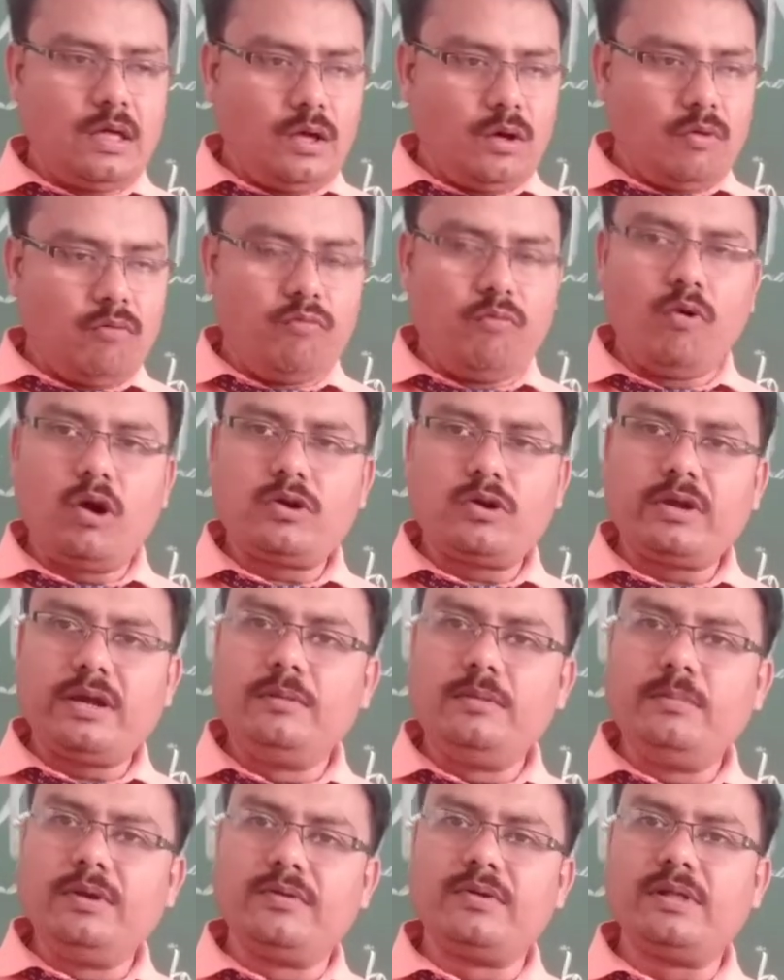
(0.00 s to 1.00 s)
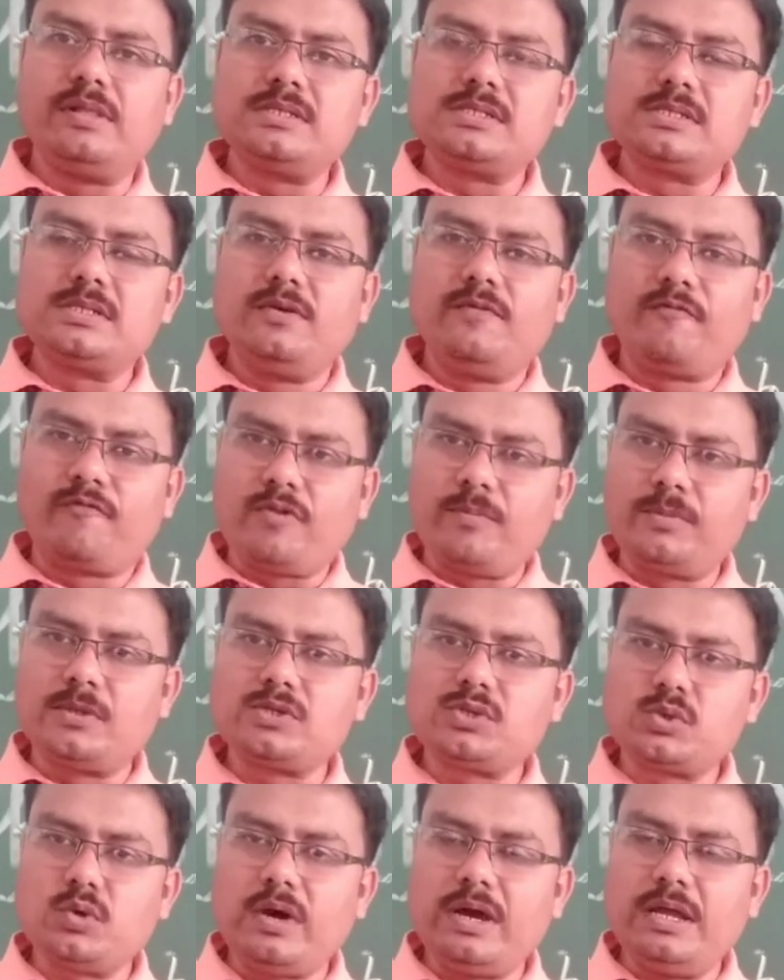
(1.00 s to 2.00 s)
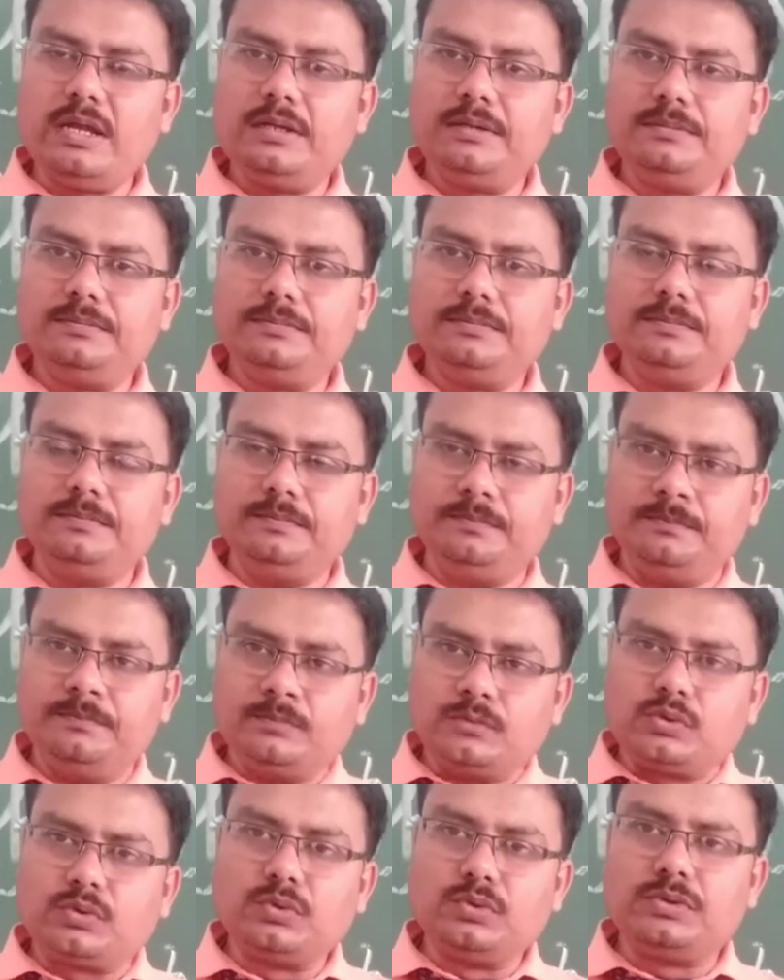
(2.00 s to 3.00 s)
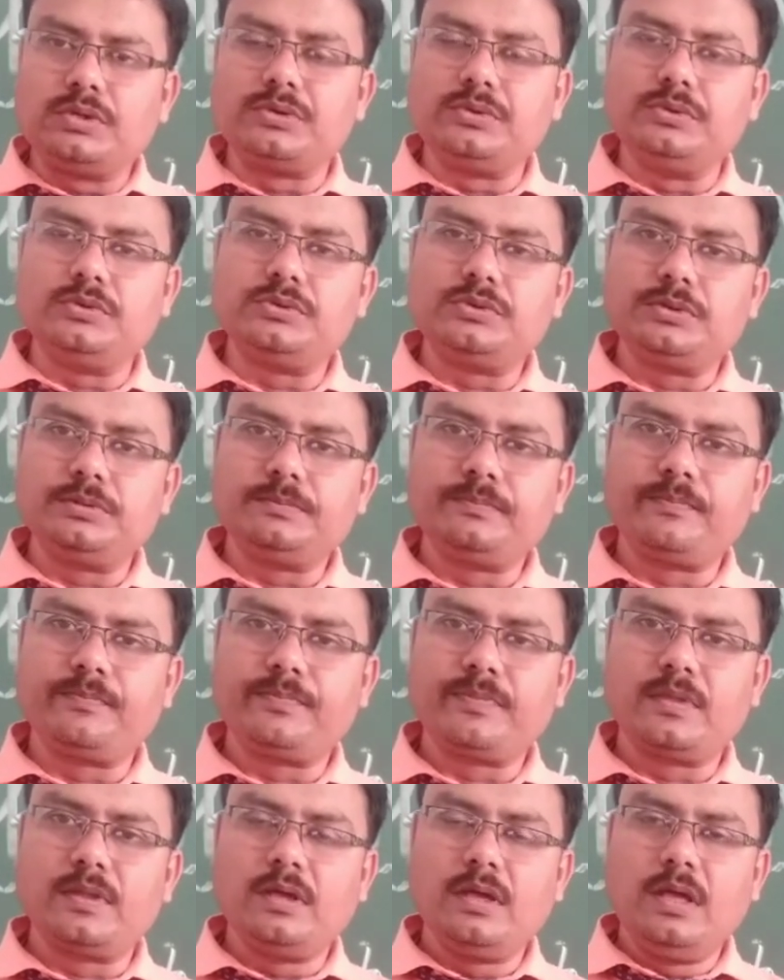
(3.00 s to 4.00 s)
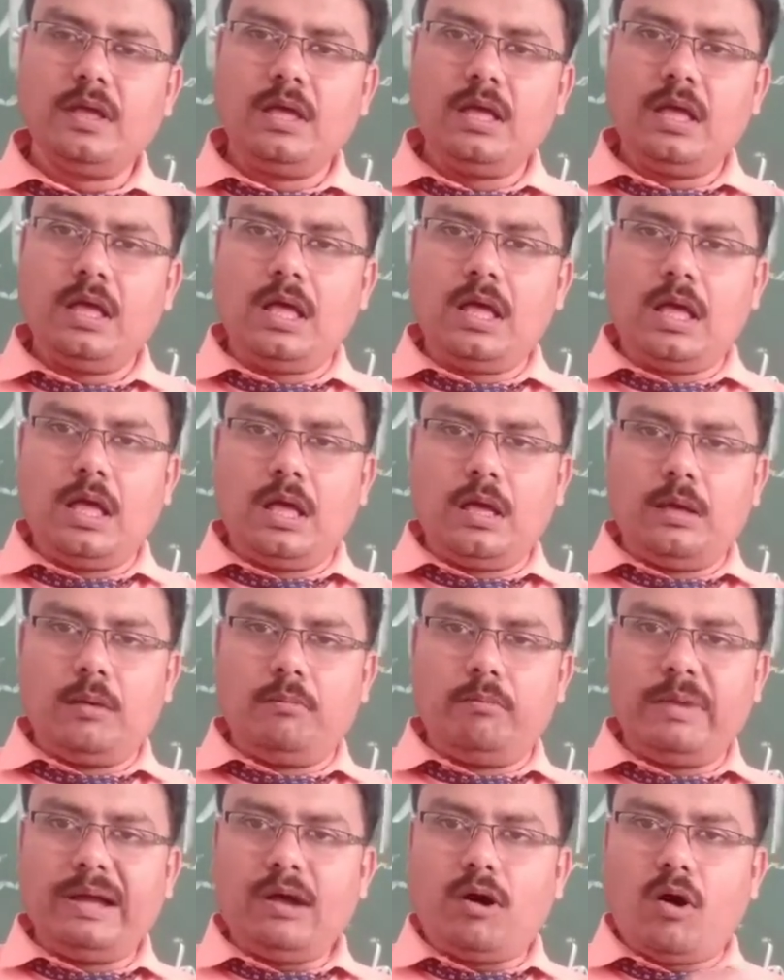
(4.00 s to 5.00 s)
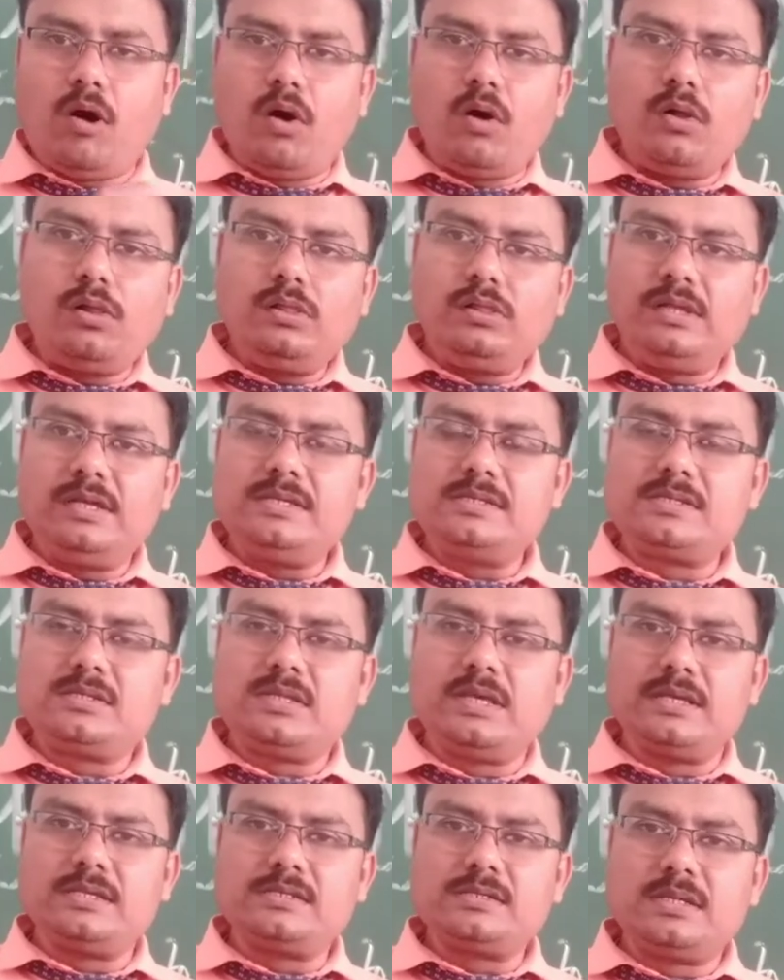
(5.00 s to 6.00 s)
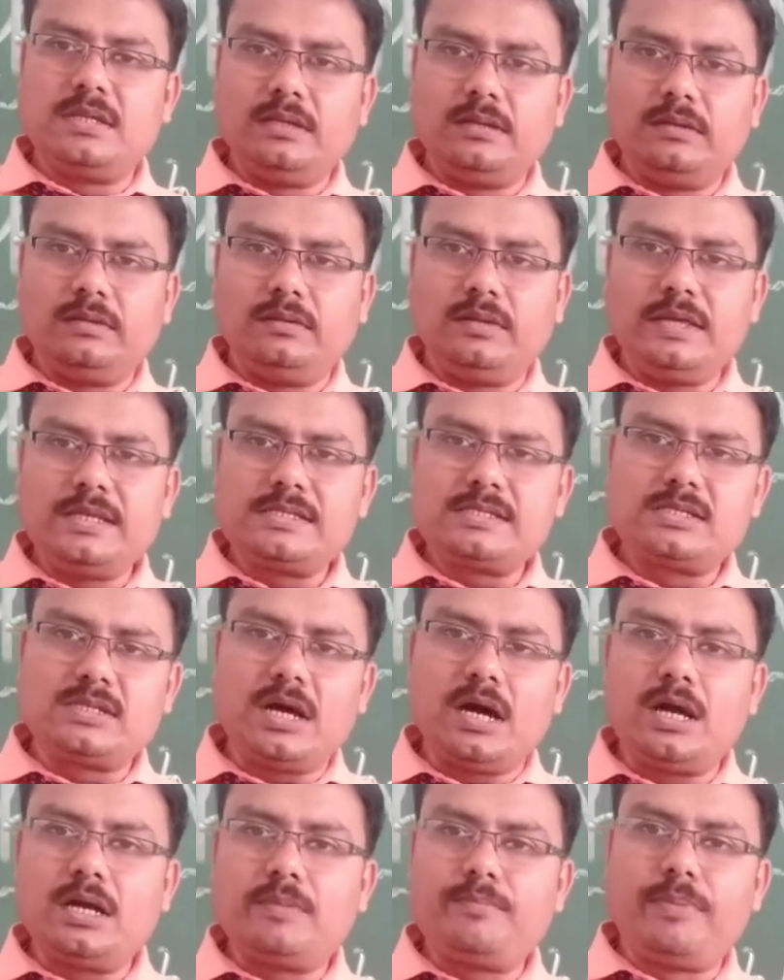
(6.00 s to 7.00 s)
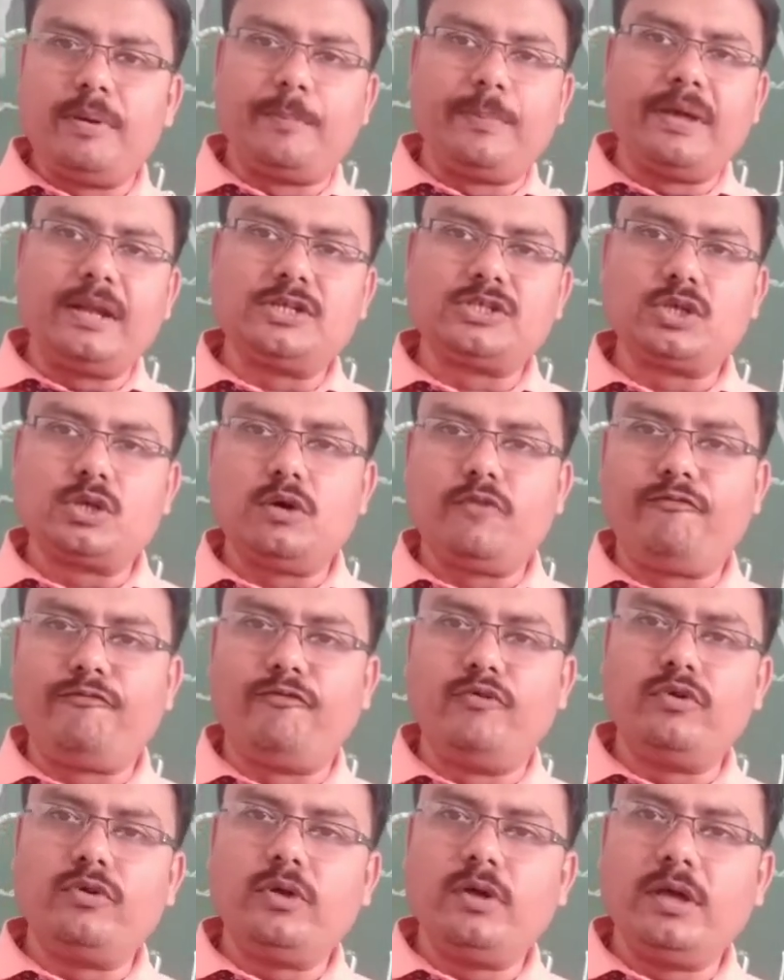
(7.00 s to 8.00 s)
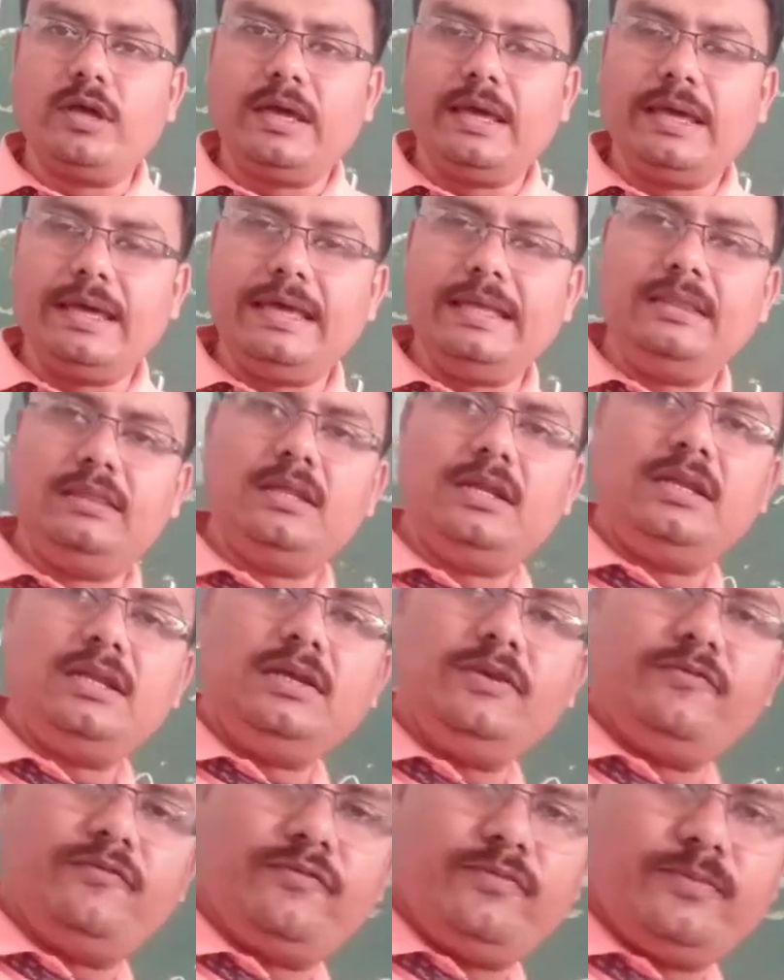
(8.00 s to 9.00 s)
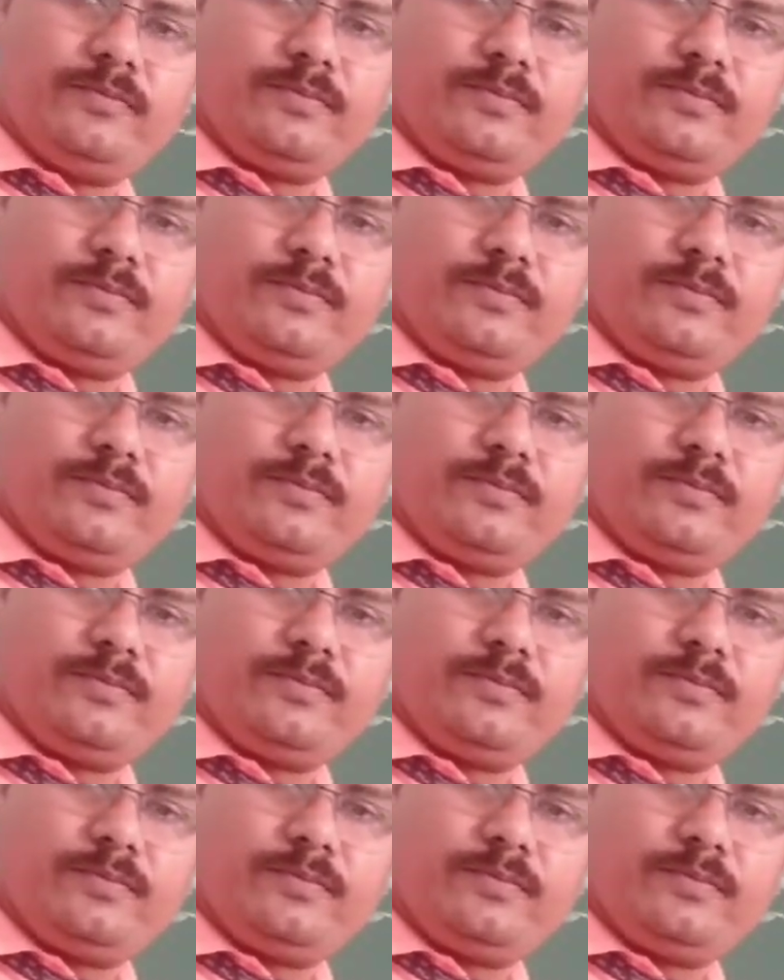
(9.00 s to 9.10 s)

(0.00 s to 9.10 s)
water and minerals from the soil through the root, by all these things they start preparation of food in the leaf.